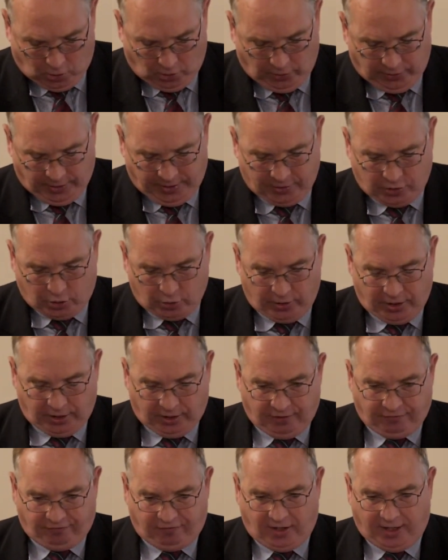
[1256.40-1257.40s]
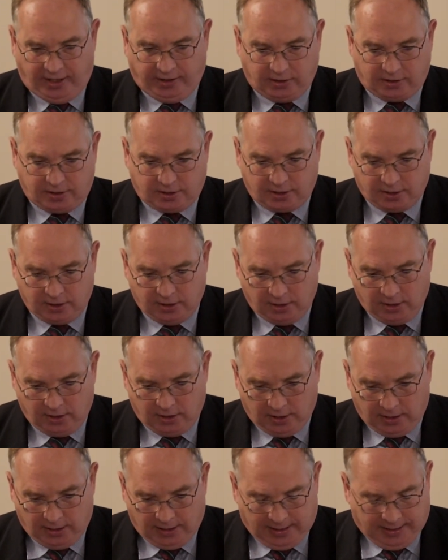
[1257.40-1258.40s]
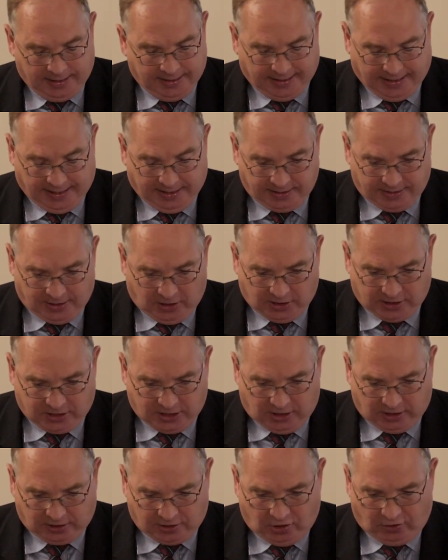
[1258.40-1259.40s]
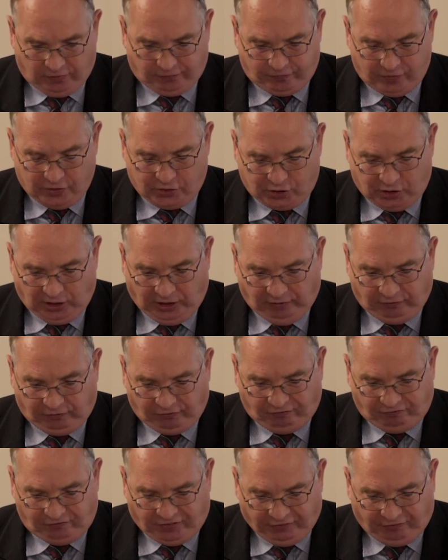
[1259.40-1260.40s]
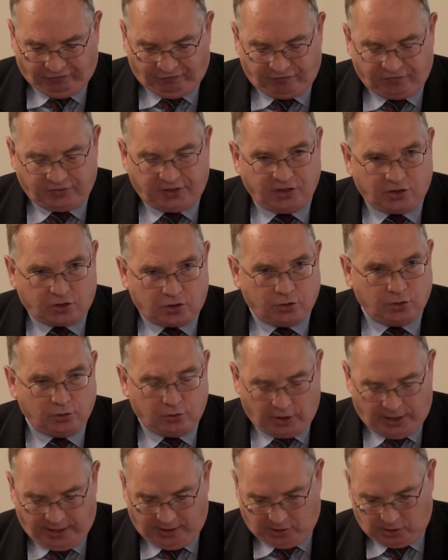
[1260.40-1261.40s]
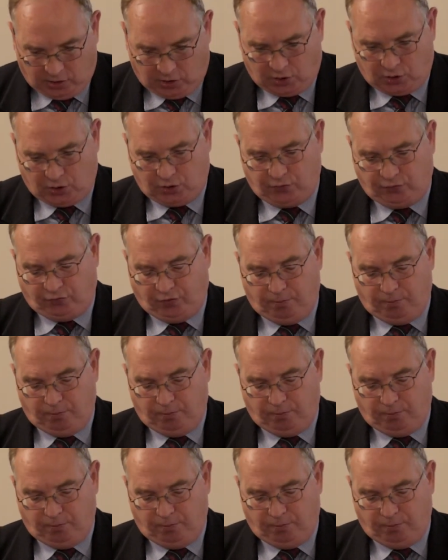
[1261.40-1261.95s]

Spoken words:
on, and during the fight, that Ochakov received 52 hits